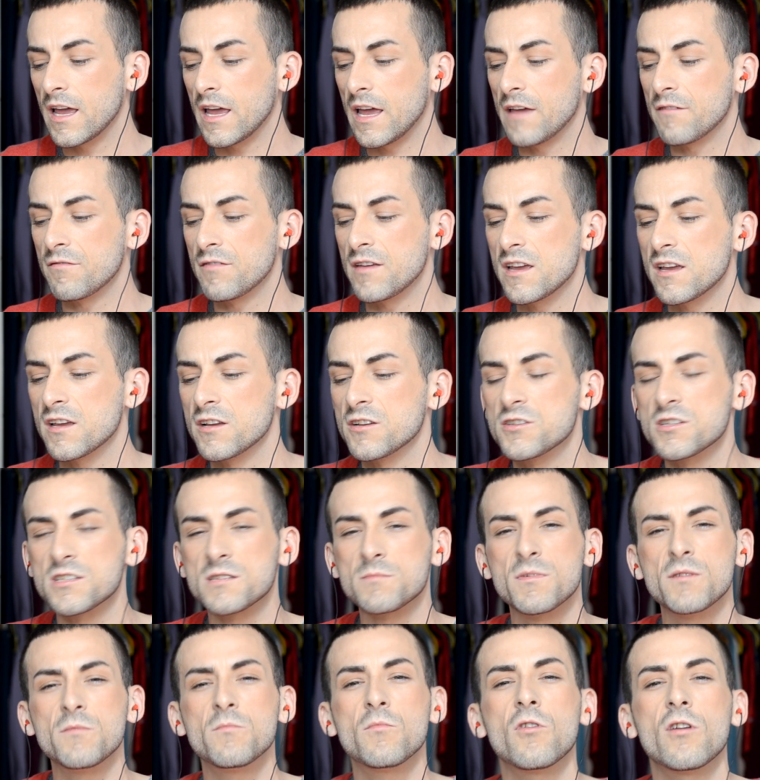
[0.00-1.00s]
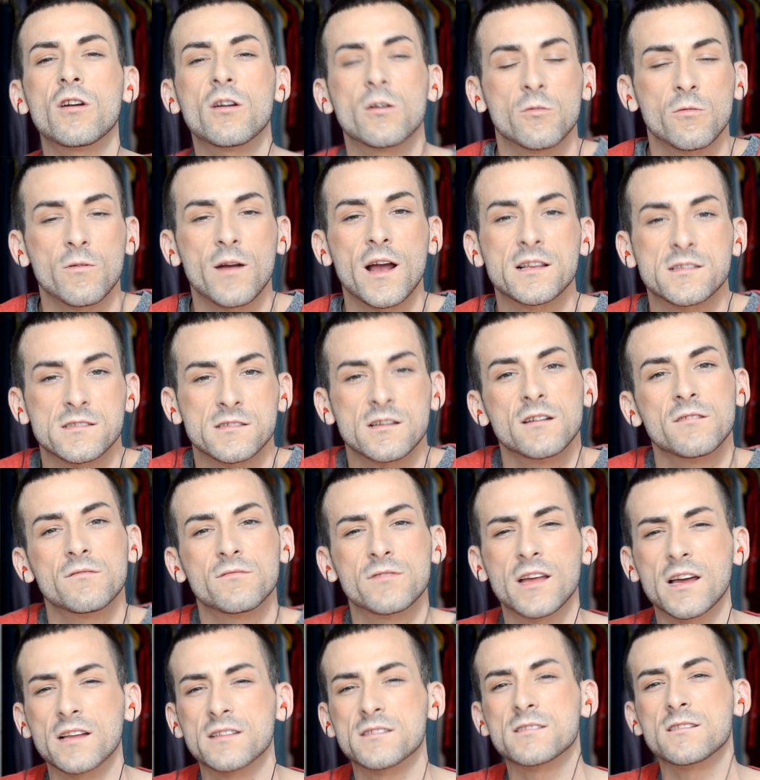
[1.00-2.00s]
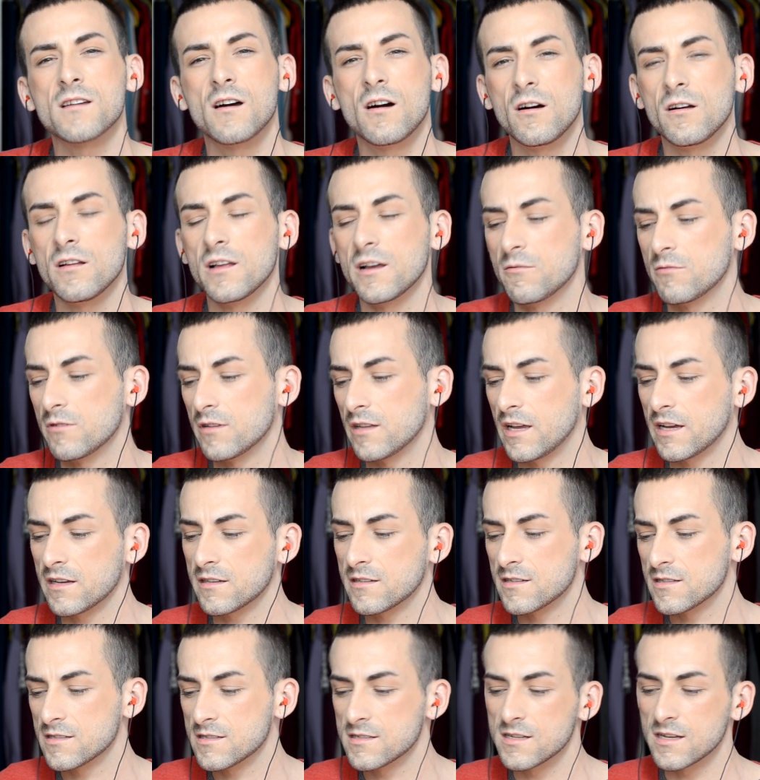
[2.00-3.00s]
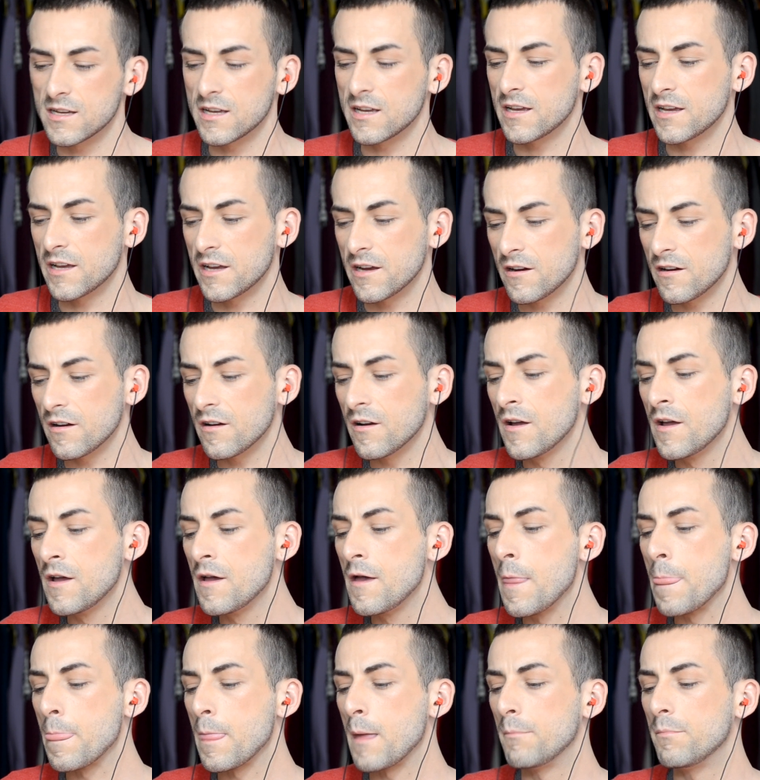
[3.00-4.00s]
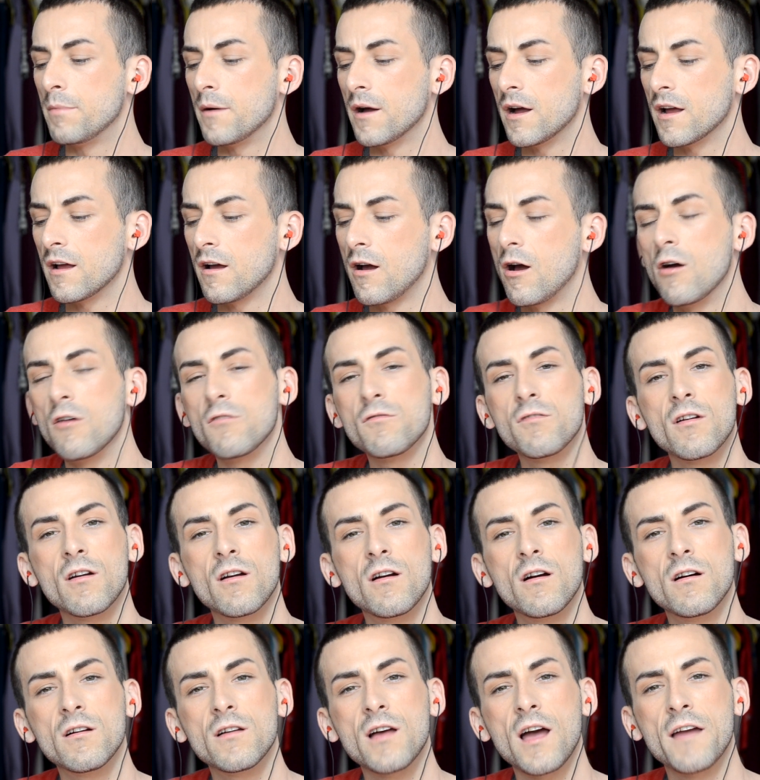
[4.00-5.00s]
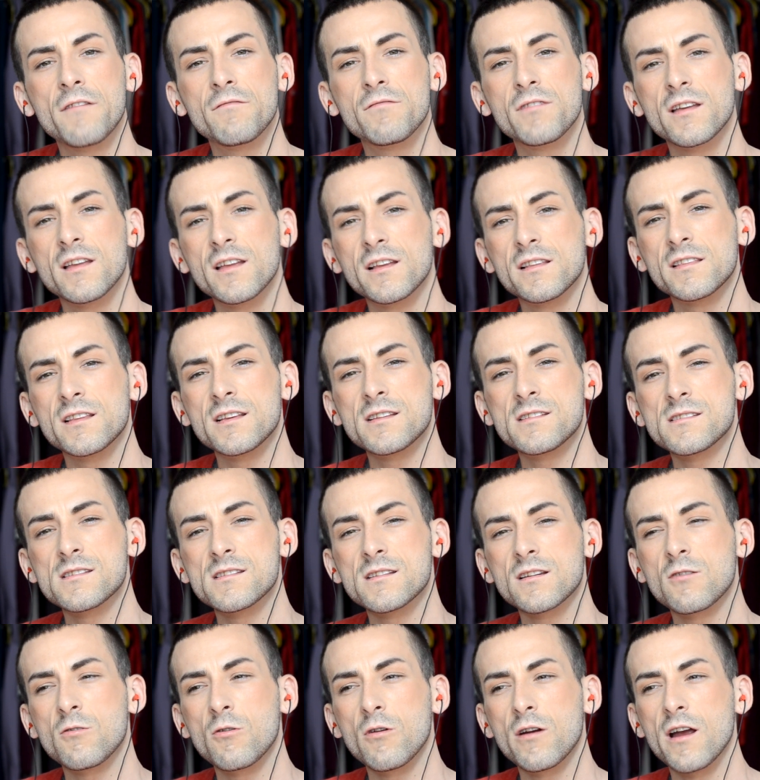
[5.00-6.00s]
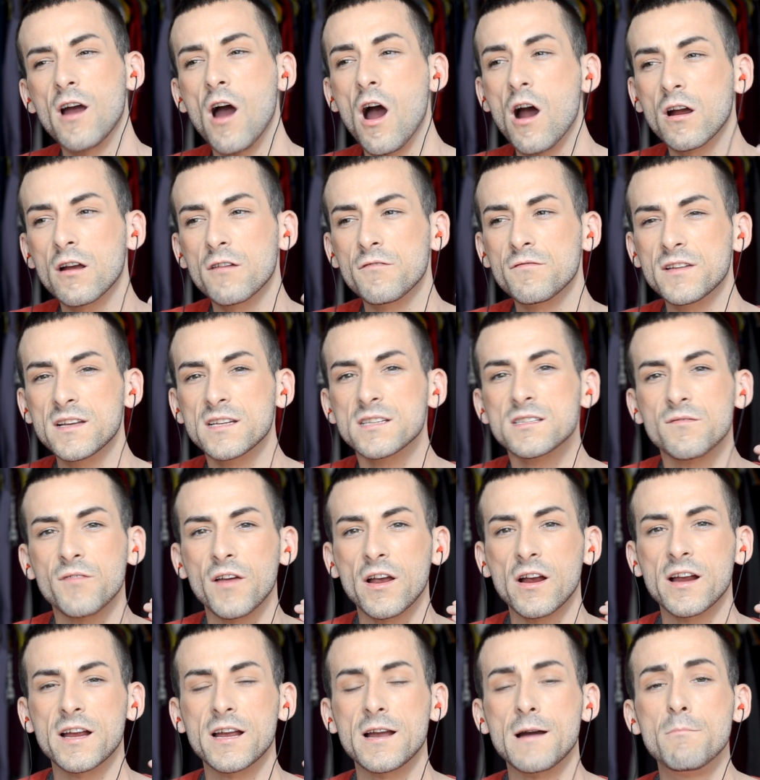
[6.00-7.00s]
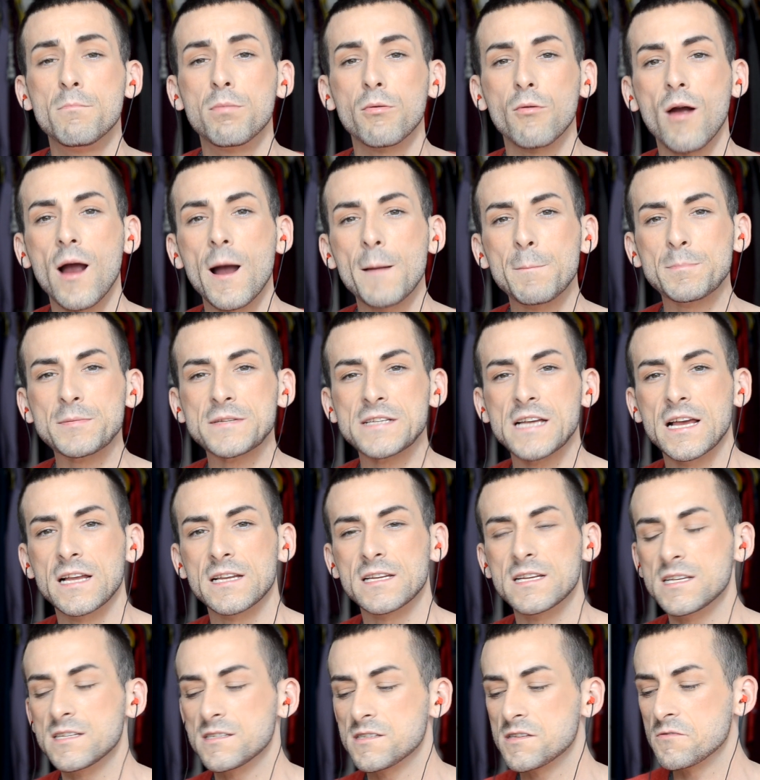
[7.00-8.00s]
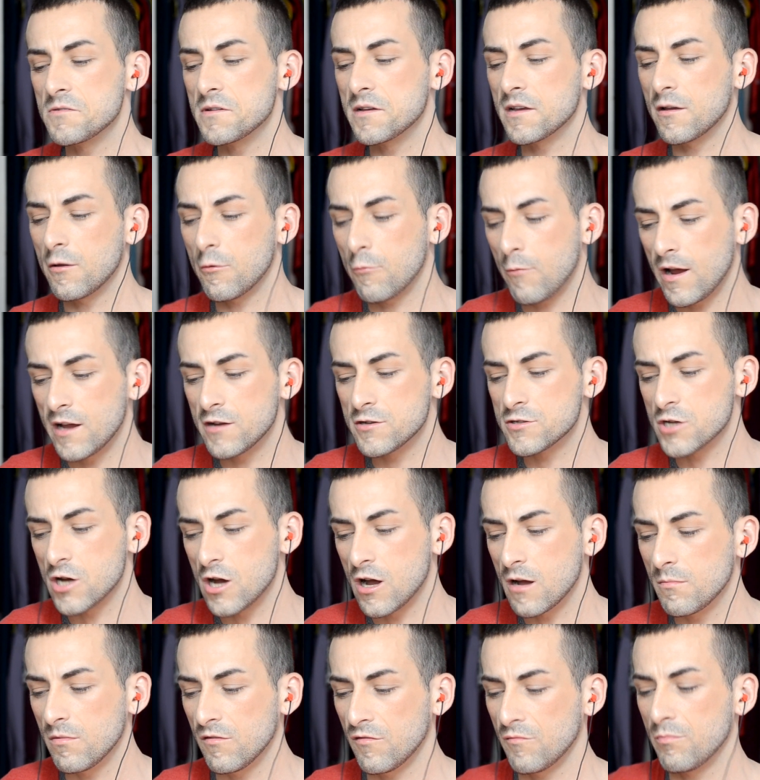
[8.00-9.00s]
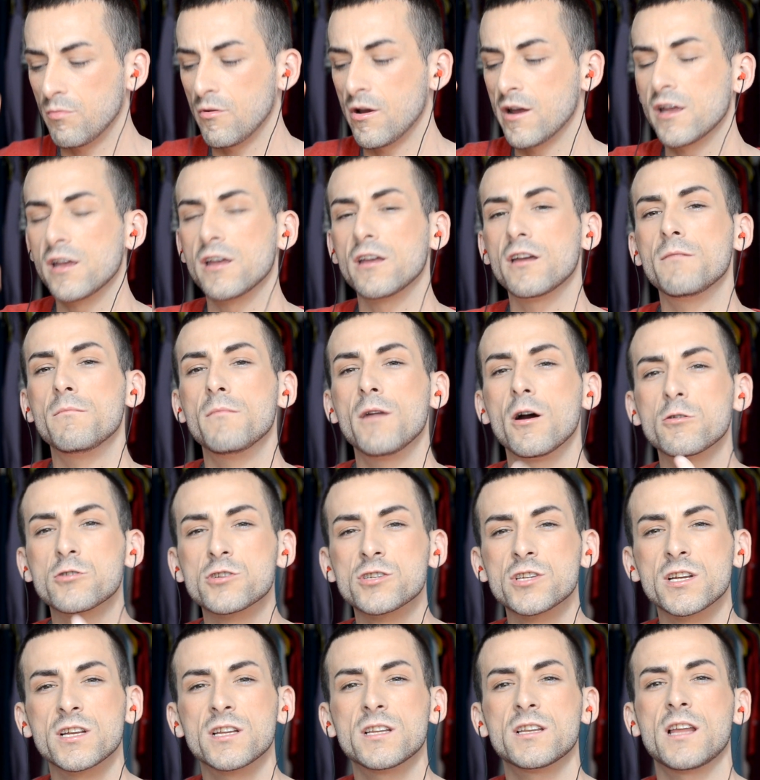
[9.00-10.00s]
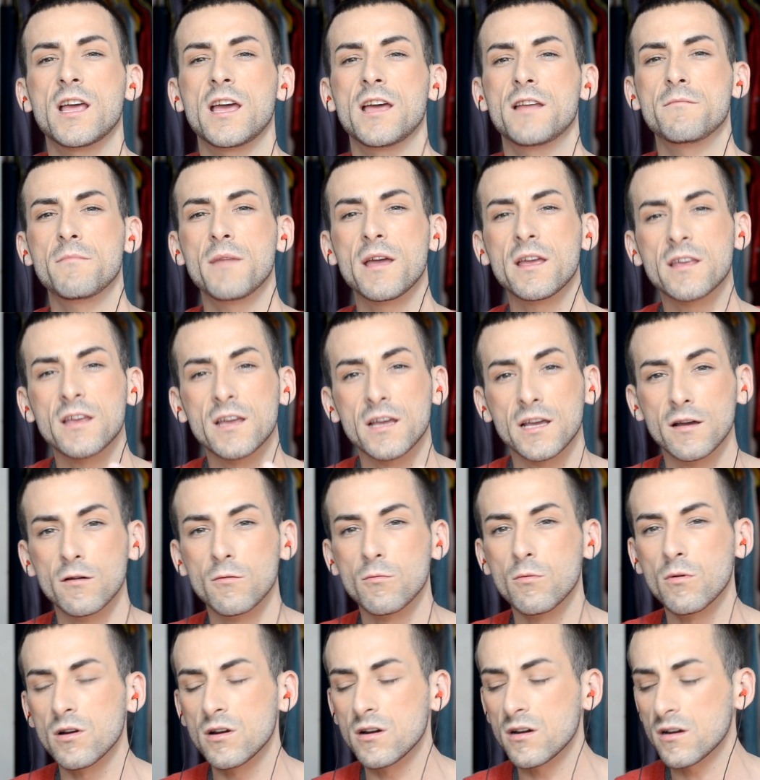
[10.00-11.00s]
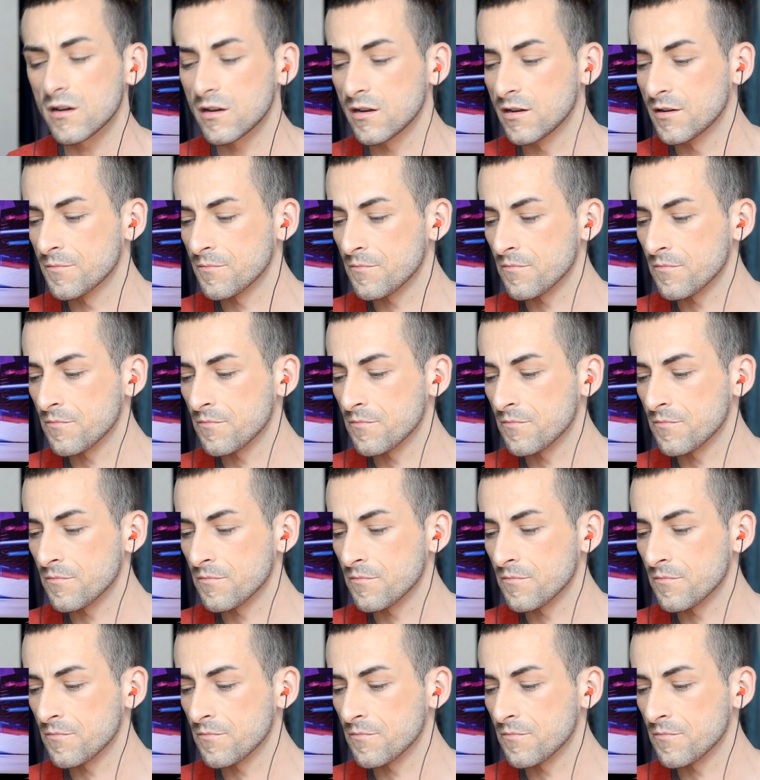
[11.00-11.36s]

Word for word: if he could just be more aggressive, that's all I would like to see here. But overall, I feel like this choreography is very abrupt, and he's doing a great job of bringing emotion and making it work.